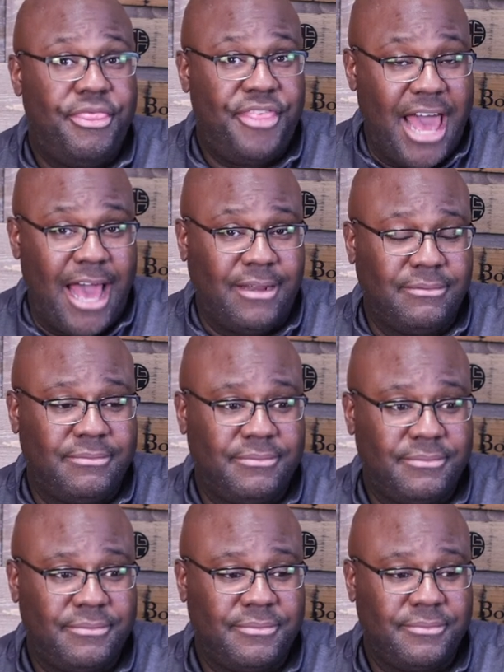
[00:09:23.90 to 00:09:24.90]
That
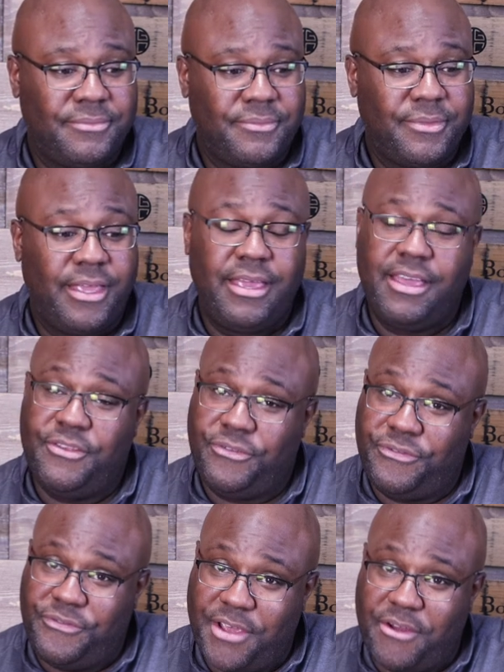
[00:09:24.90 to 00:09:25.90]

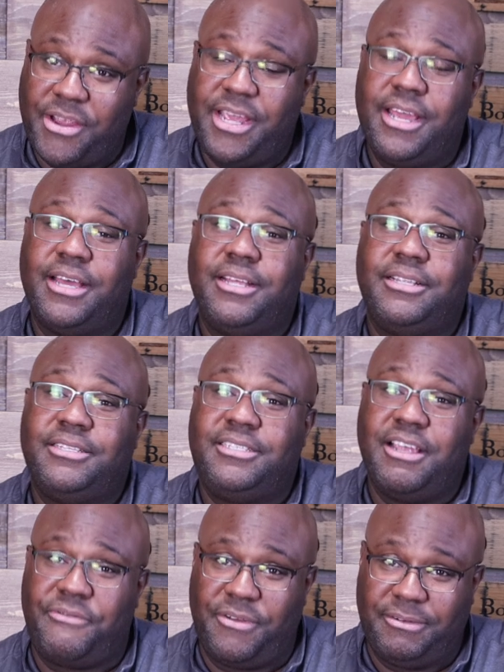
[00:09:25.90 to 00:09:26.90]
is very
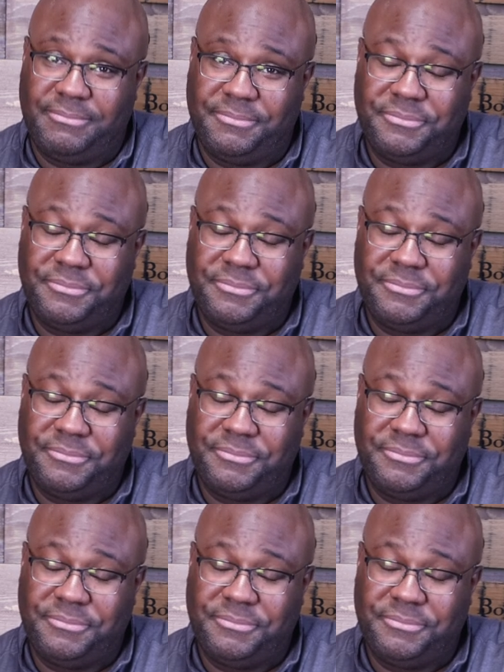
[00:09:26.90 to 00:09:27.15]
different.